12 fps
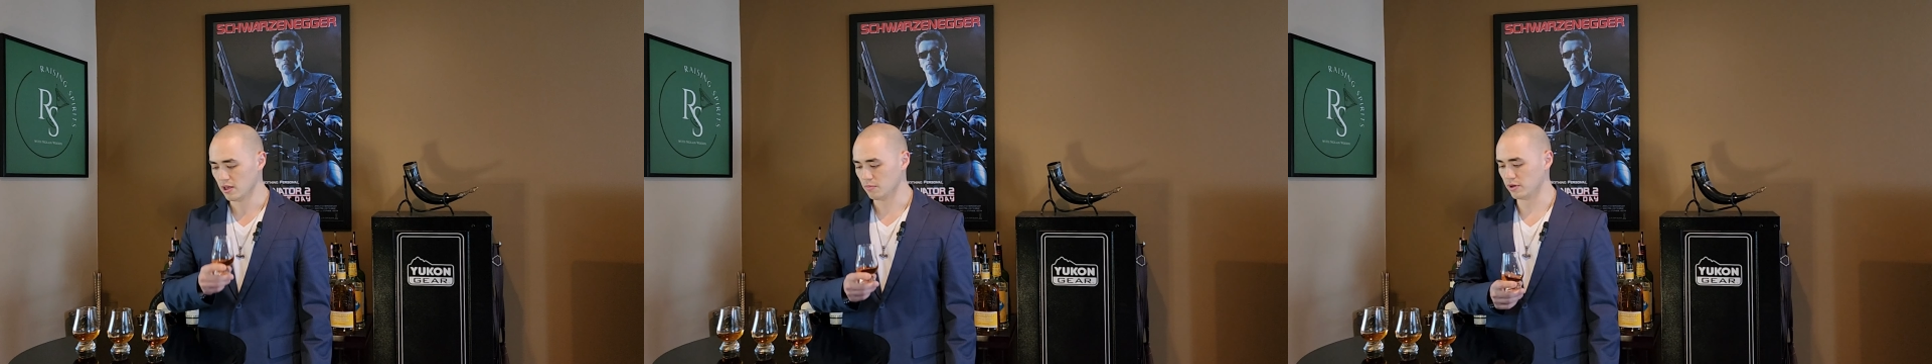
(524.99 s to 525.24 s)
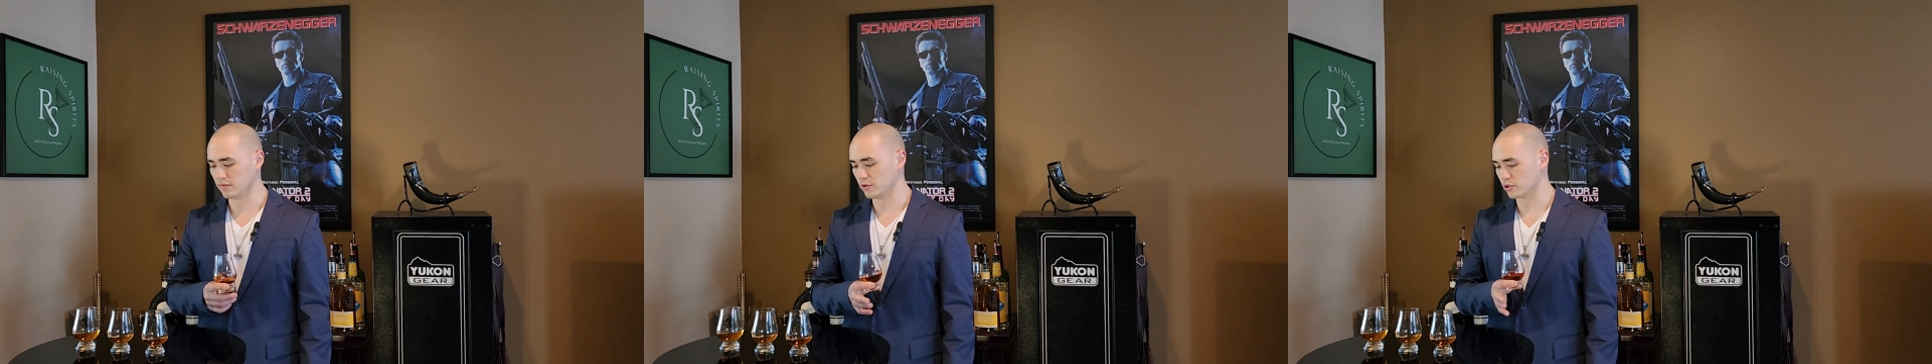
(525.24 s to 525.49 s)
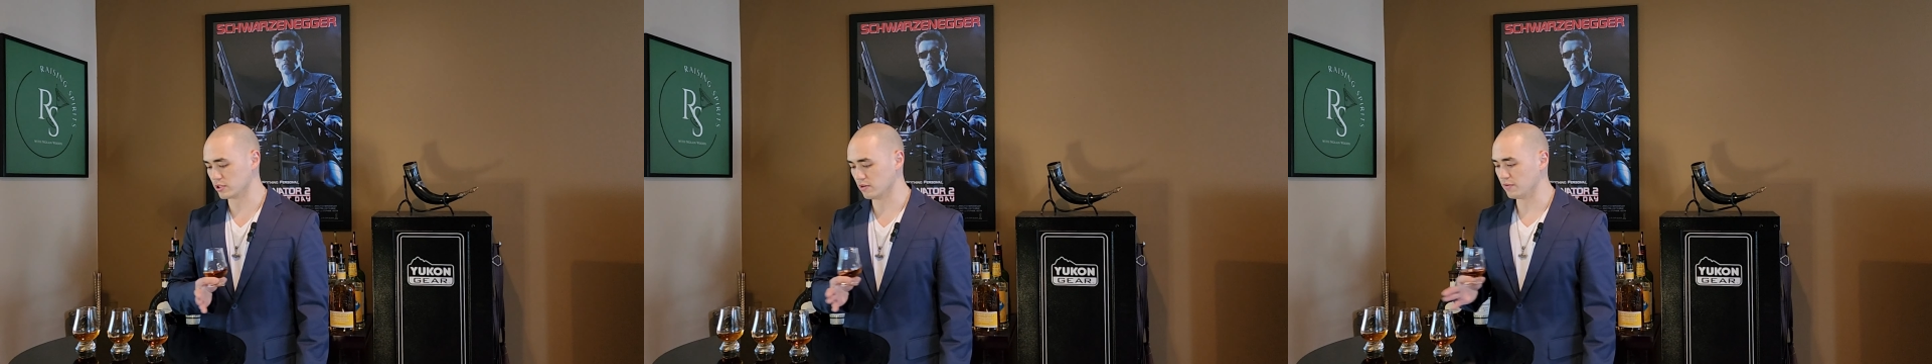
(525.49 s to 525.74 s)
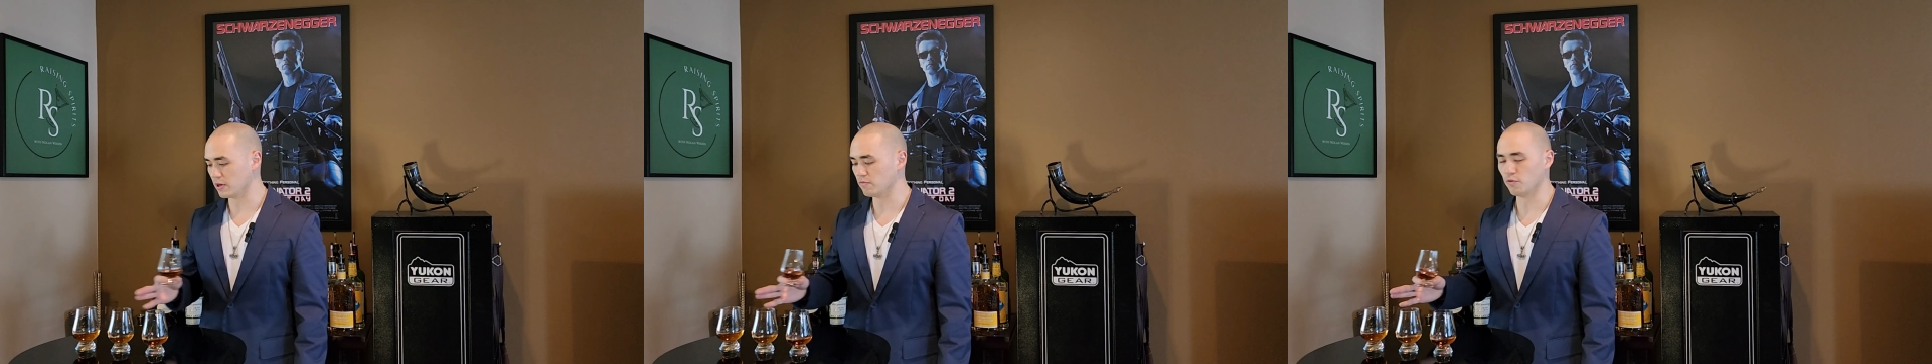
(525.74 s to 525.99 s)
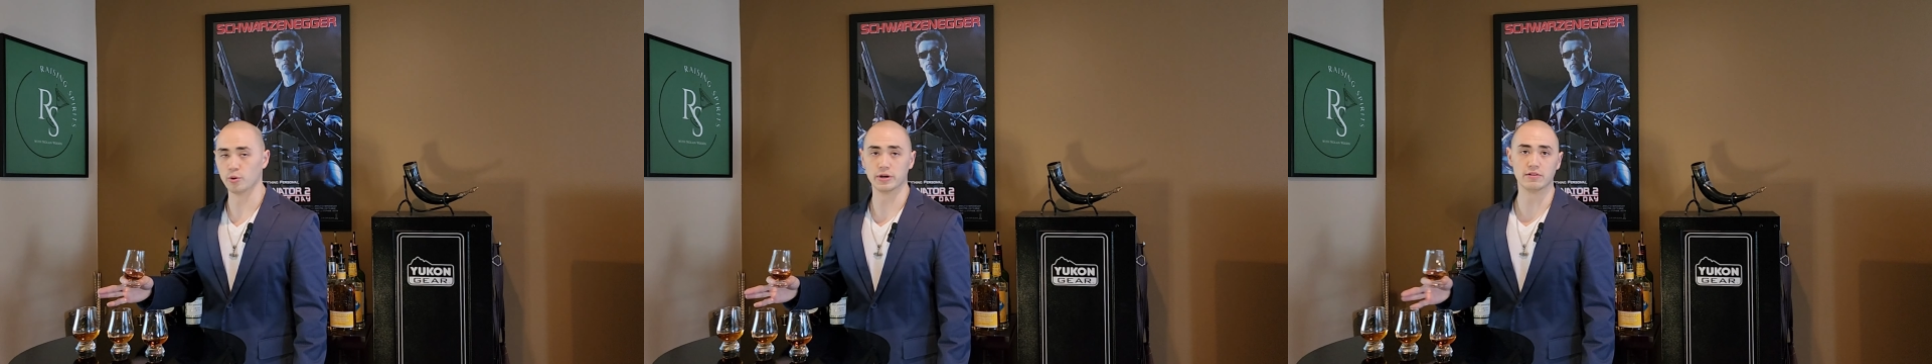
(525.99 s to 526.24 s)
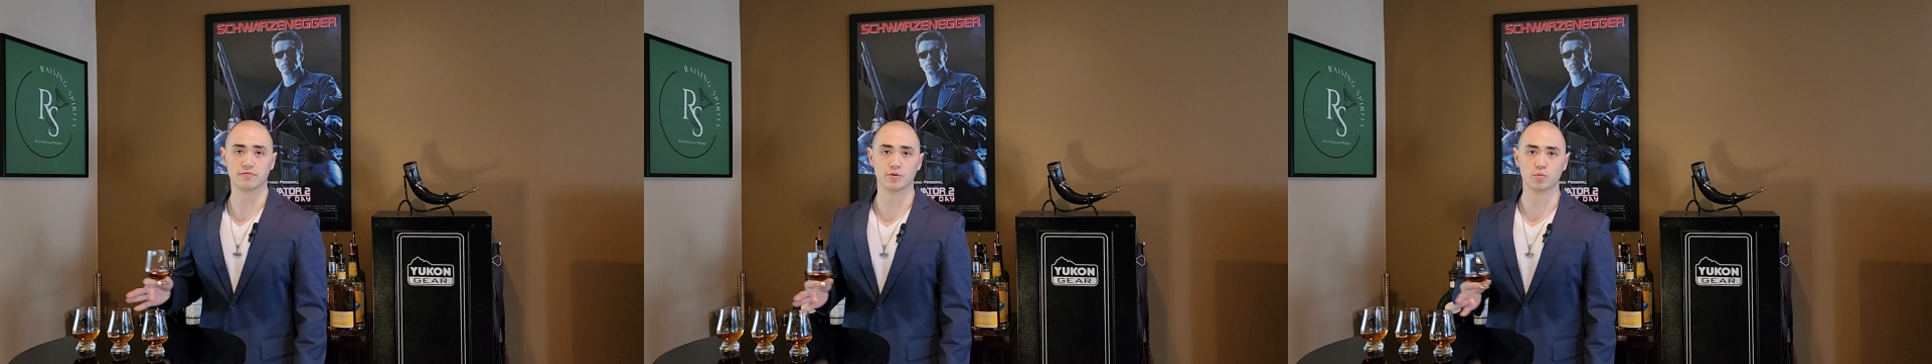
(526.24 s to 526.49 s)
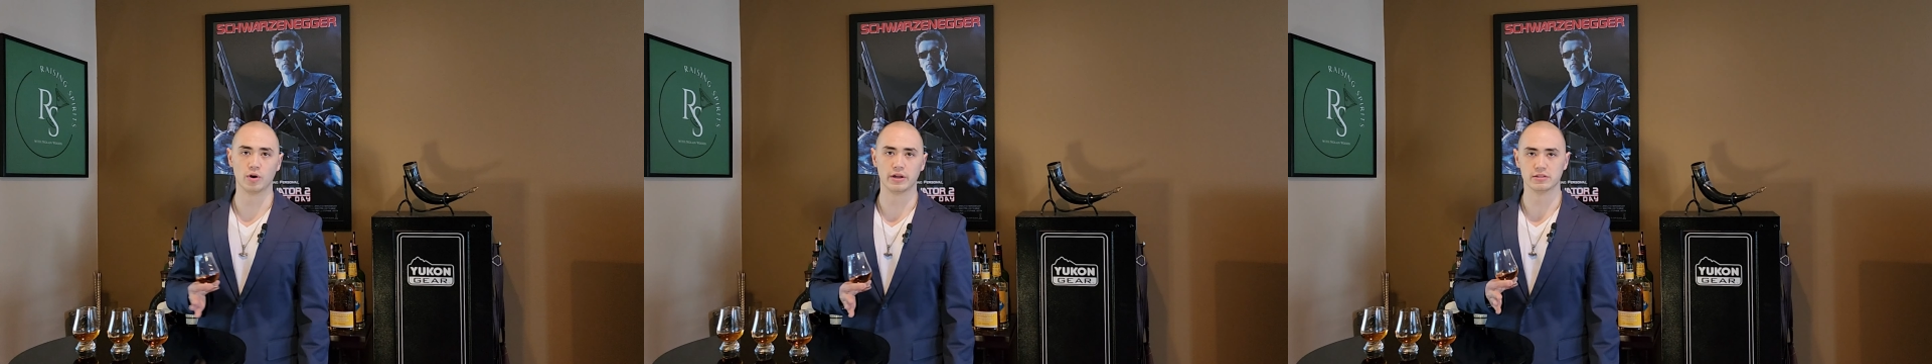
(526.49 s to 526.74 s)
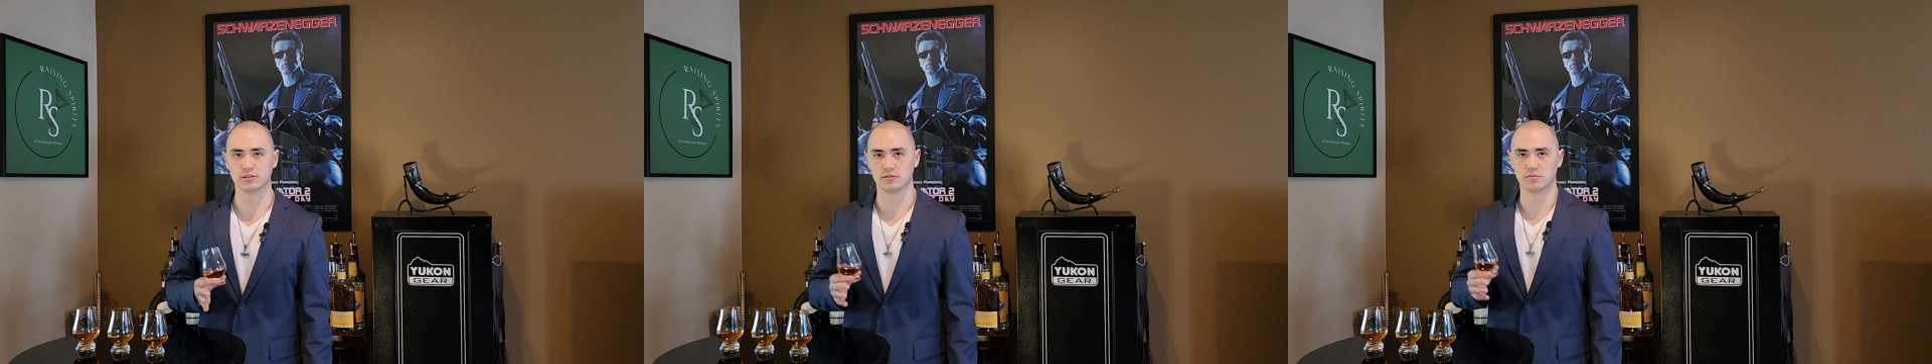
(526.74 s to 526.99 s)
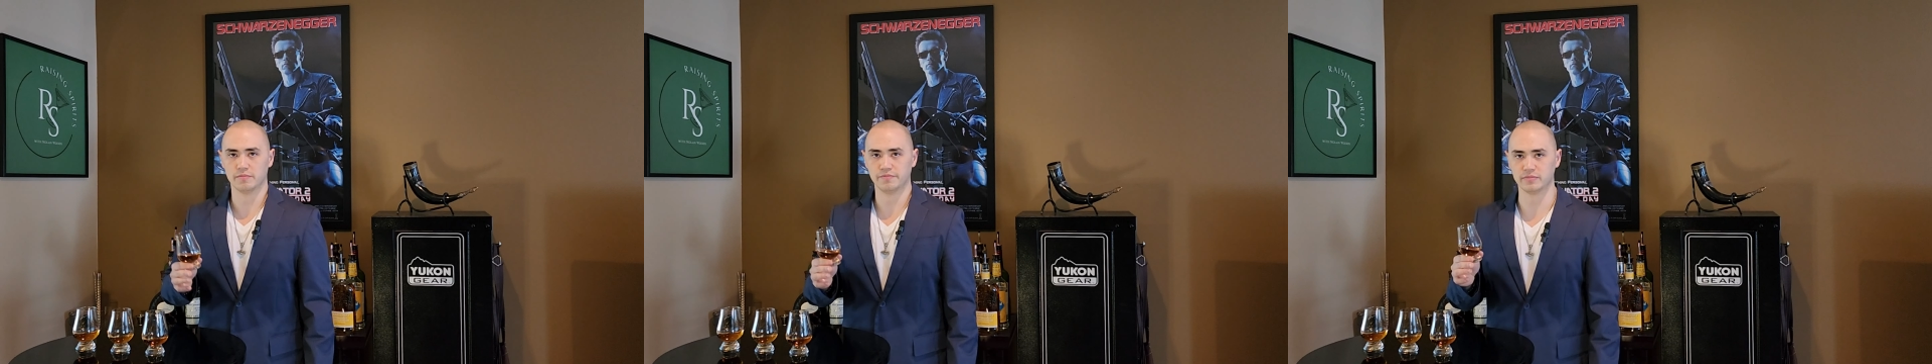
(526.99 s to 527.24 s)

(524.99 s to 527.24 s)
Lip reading: But if you're sniffing 4 different ones,